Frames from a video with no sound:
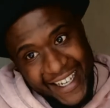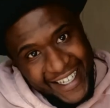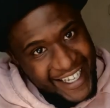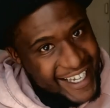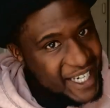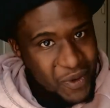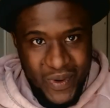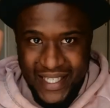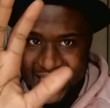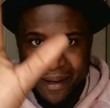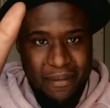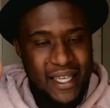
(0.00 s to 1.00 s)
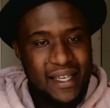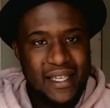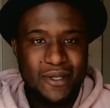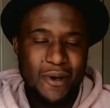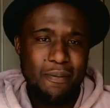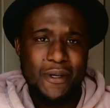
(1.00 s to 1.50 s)
that heat was something
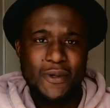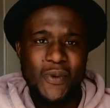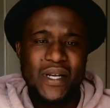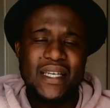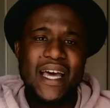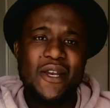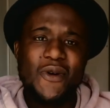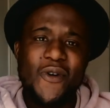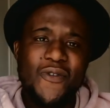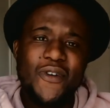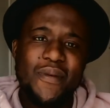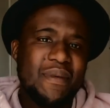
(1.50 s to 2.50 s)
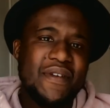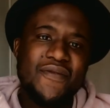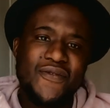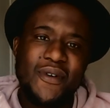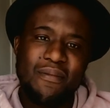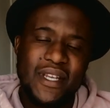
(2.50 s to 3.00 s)
else compared to what I know from
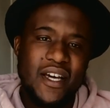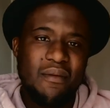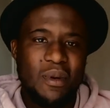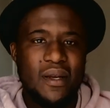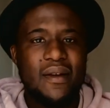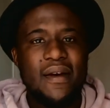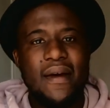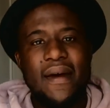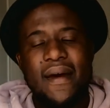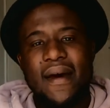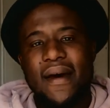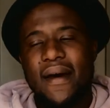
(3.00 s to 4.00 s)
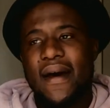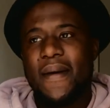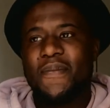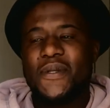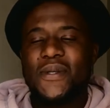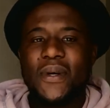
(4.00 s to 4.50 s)
even from Durban.
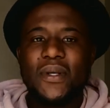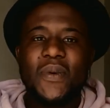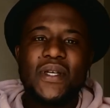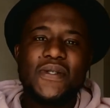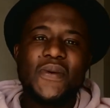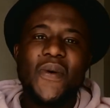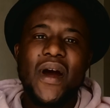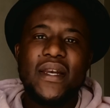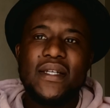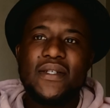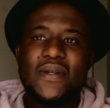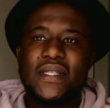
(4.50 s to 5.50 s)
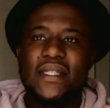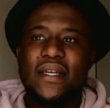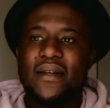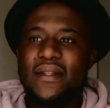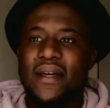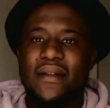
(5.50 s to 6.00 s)
So it was quite
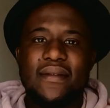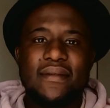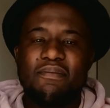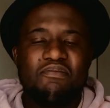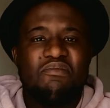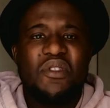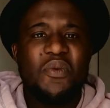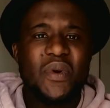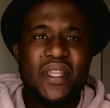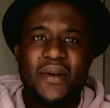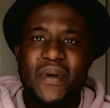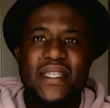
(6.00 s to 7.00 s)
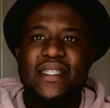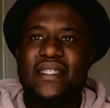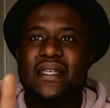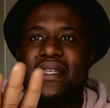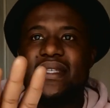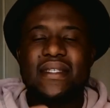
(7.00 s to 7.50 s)
interesting that the weather
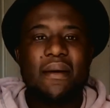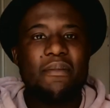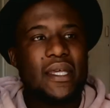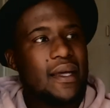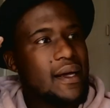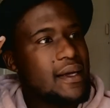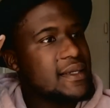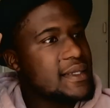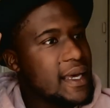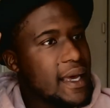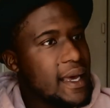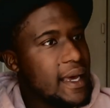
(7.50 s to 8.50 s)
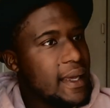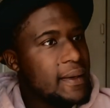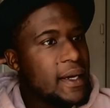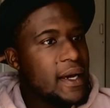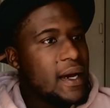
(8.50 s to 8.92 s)
was something else. And